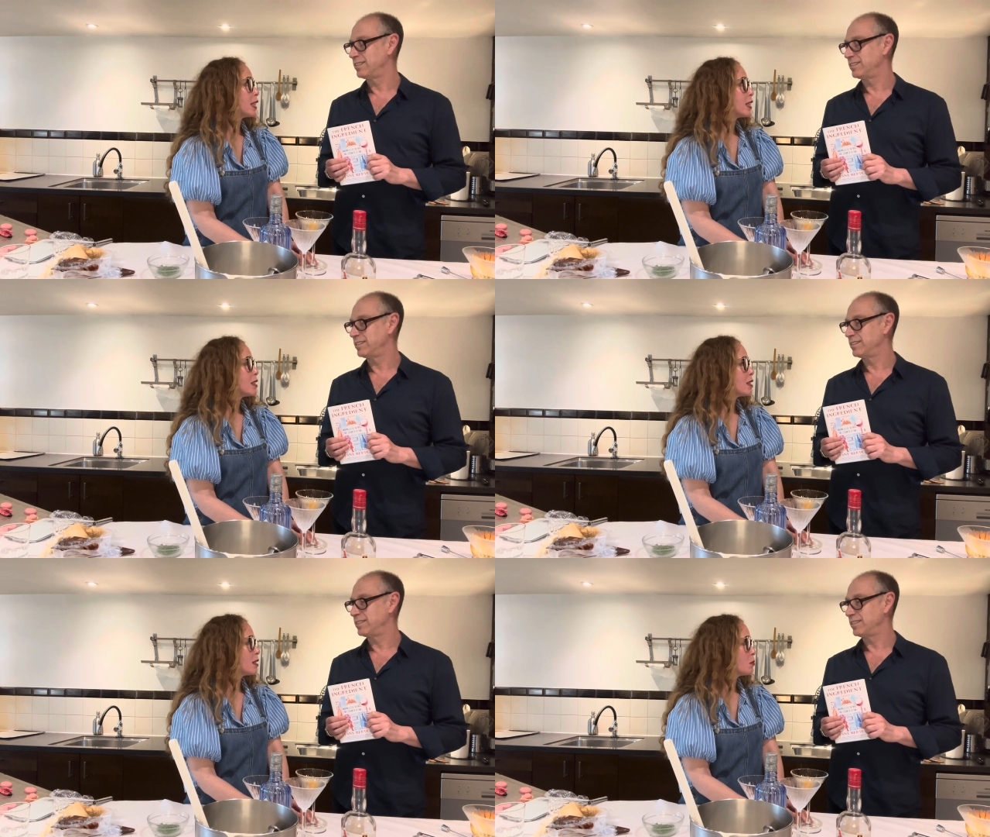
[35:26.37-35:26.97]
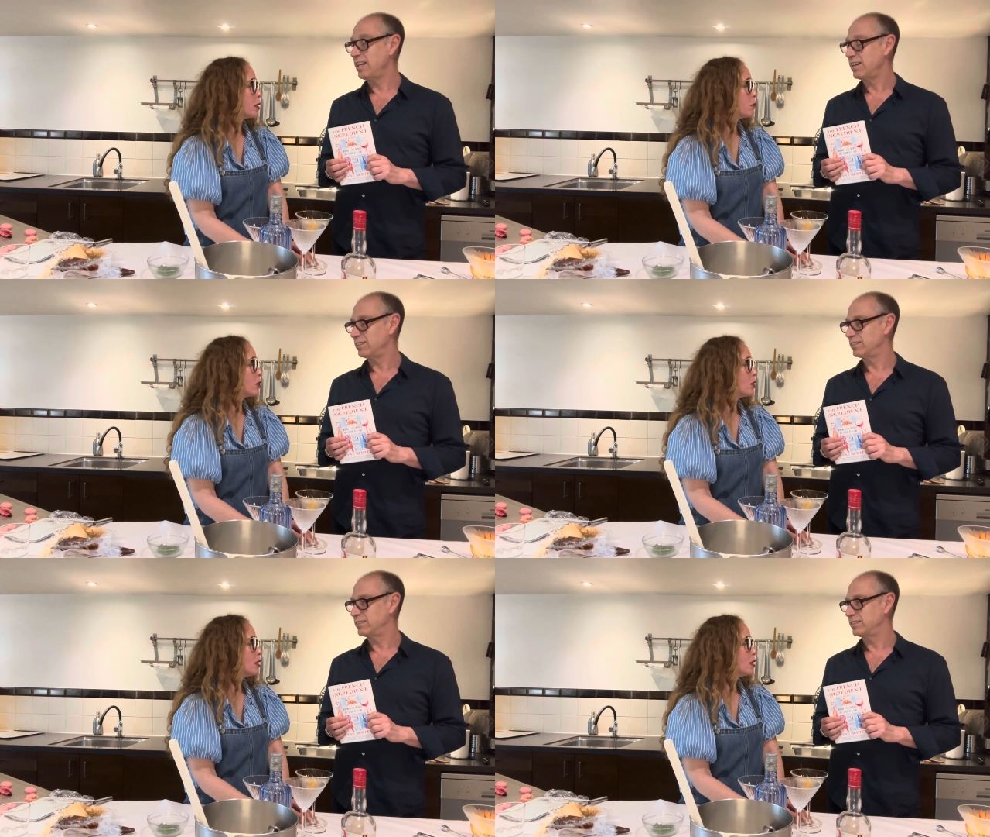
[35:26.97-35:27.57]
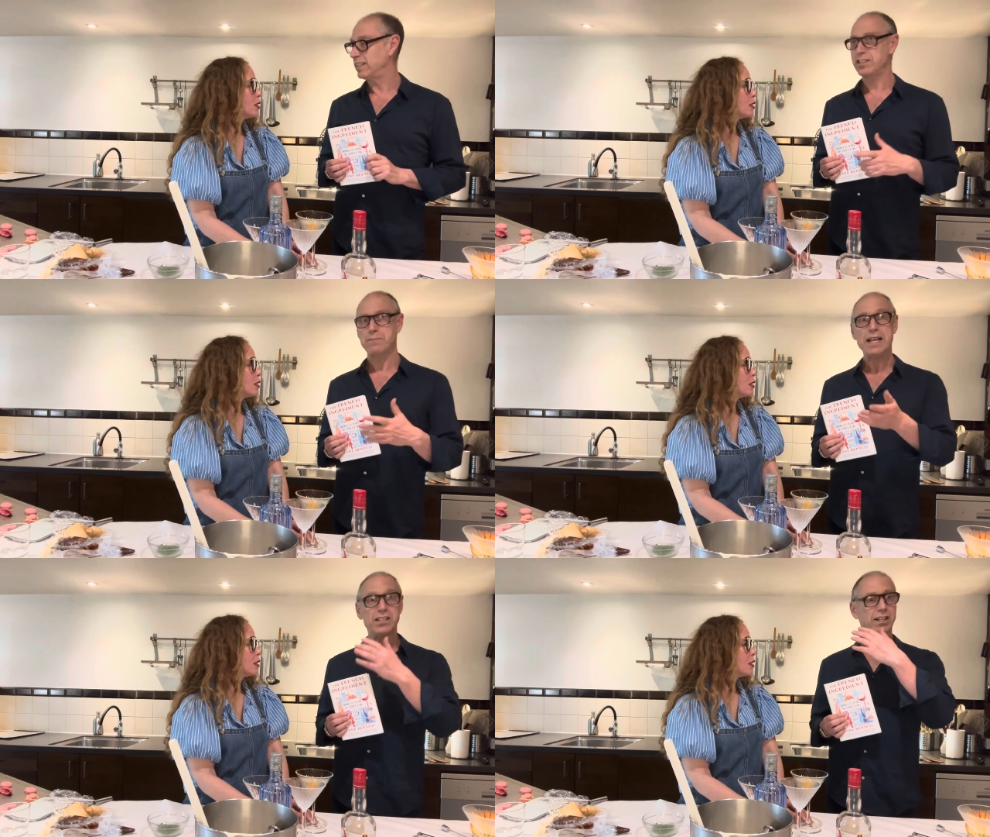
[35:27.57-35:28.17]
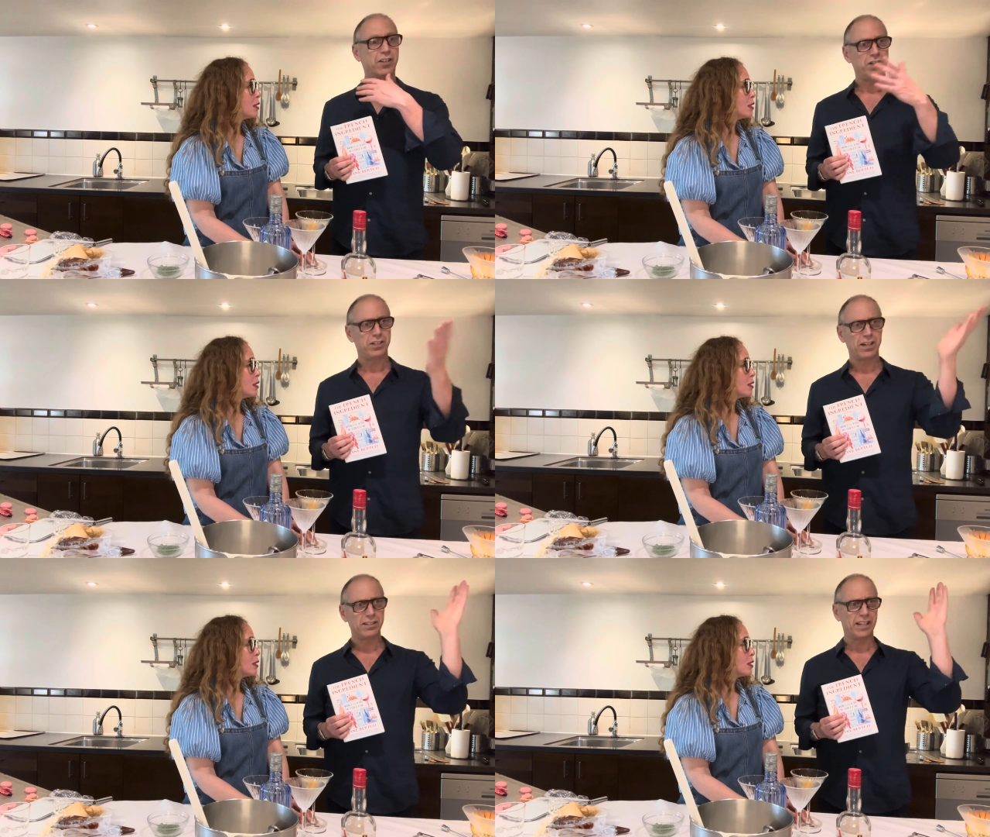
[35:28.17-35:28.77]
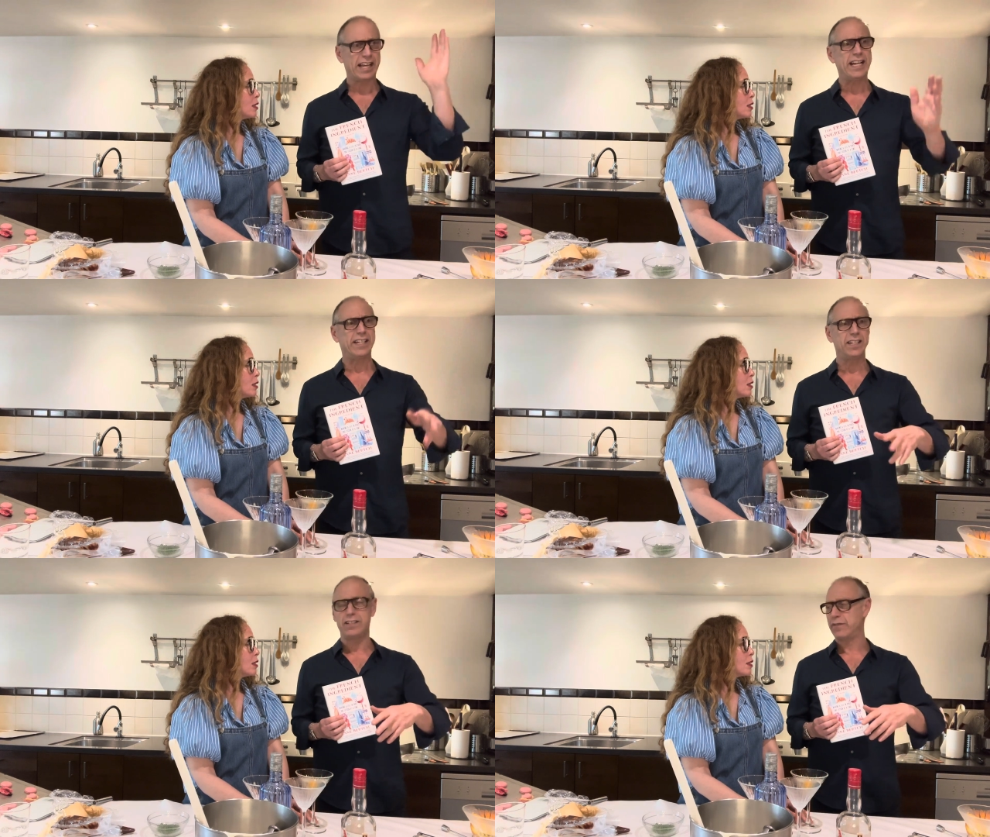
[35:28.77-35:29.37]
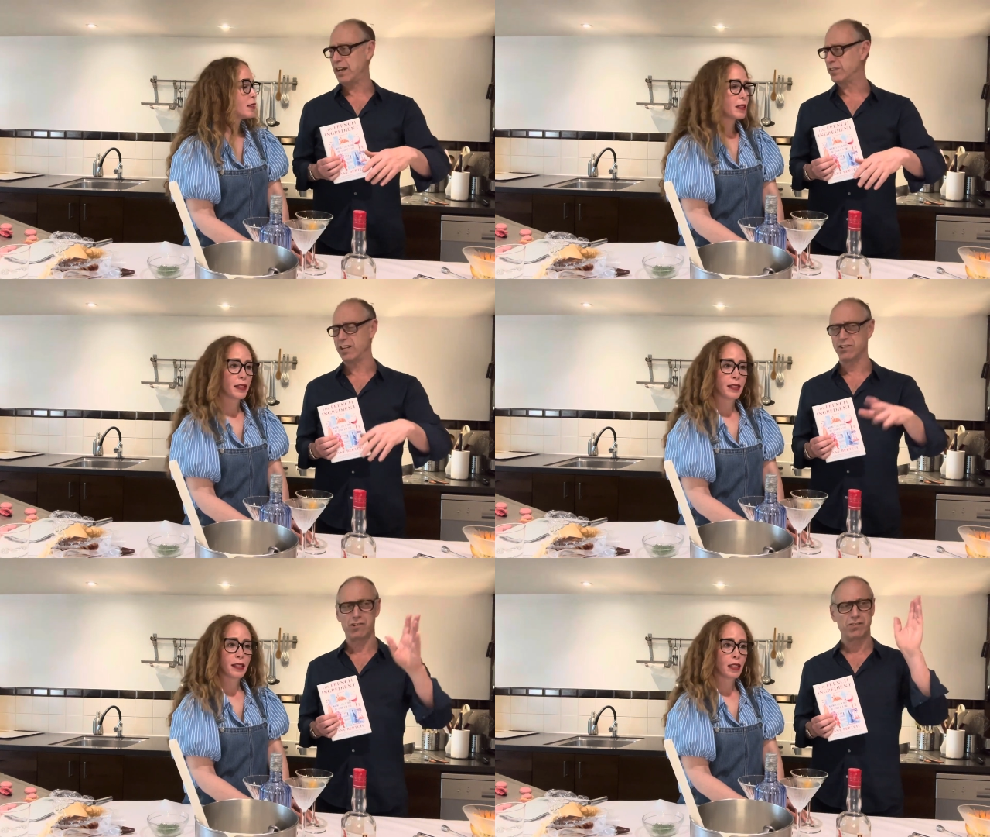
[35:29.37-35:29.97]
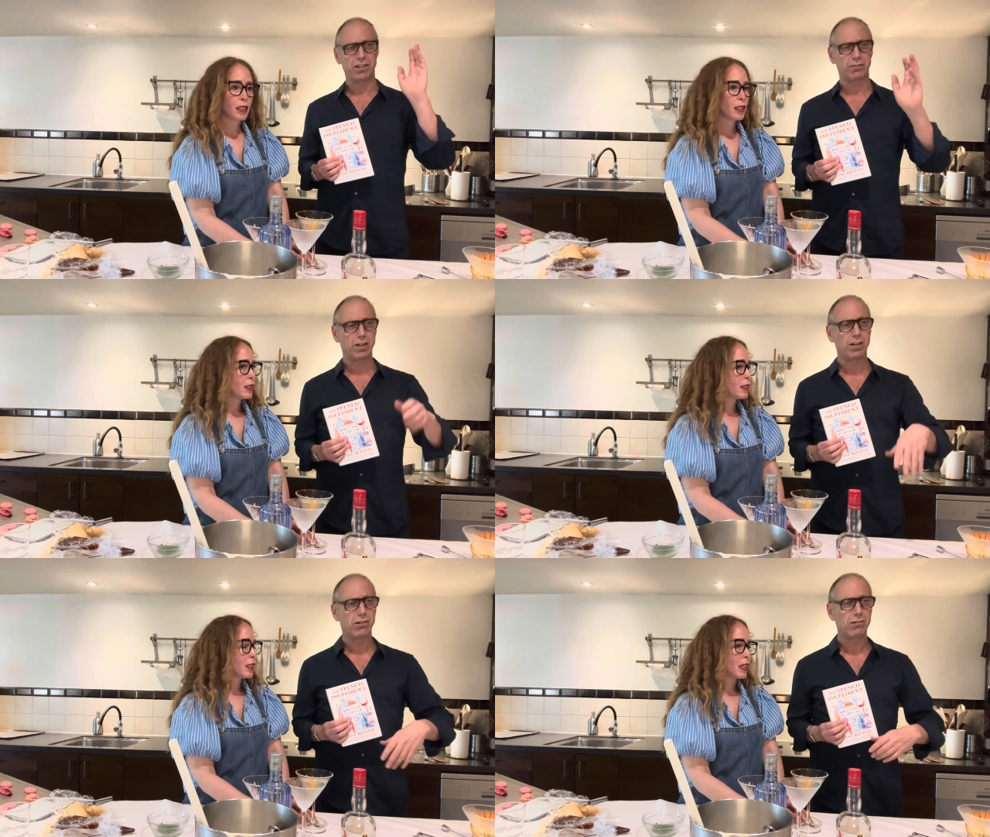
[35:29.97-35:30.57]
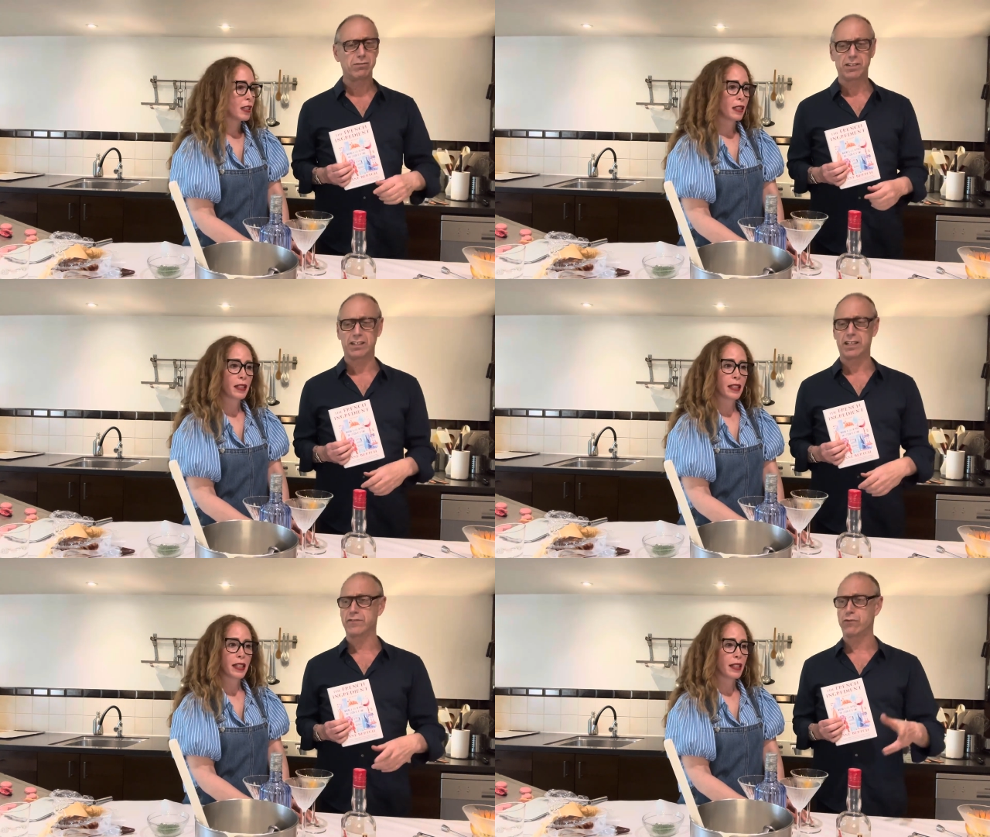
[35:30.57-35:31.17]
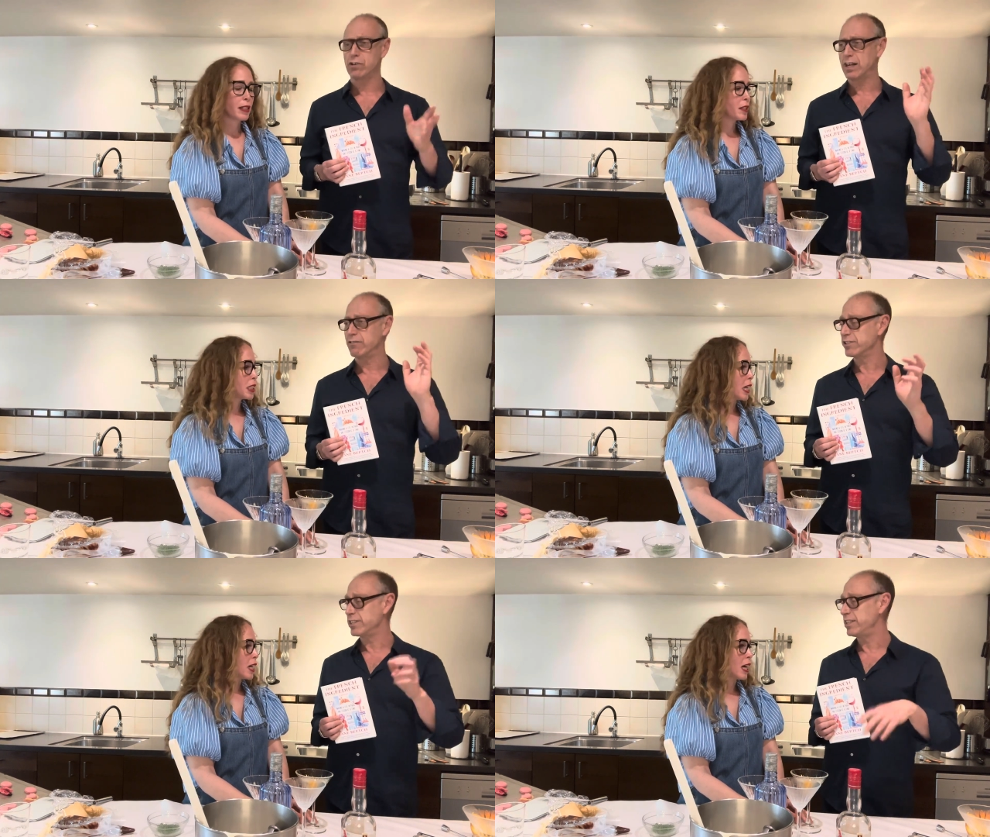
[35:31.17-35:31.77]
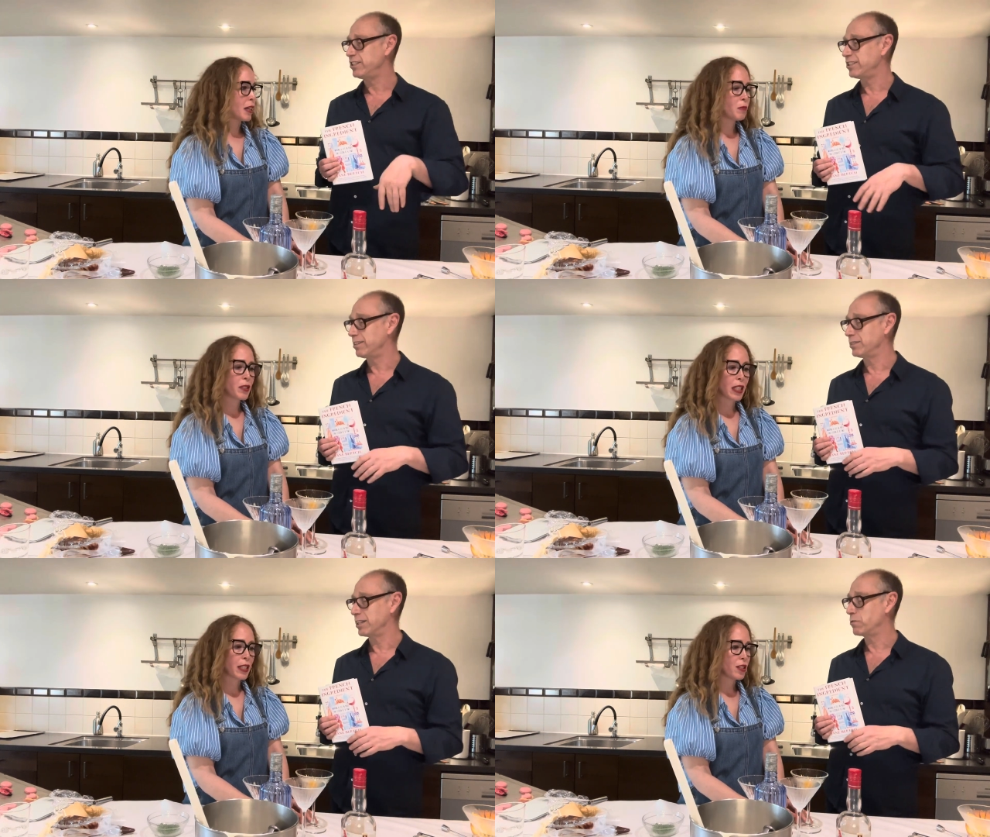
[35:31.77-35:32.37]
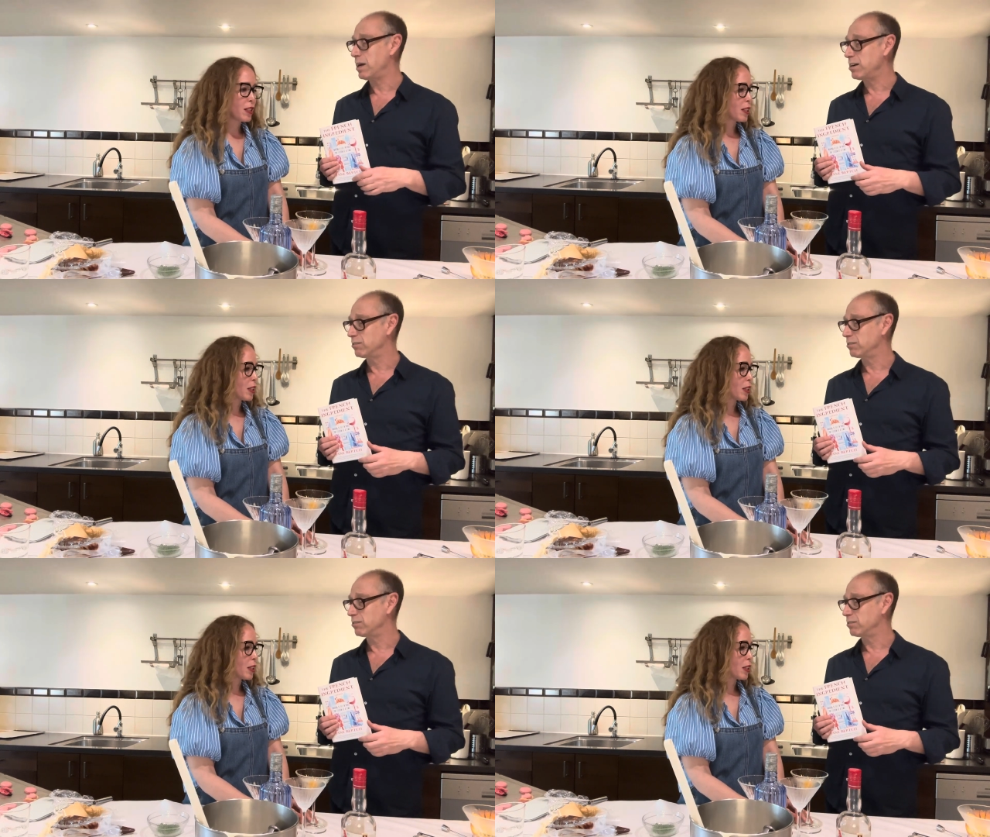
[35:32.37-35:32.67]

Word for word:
Speaker 1: things to people.
Speaker 2: It's amazing. Like she does like 85 concerts in a row. They're like four hours each. I will say like, she's wow. an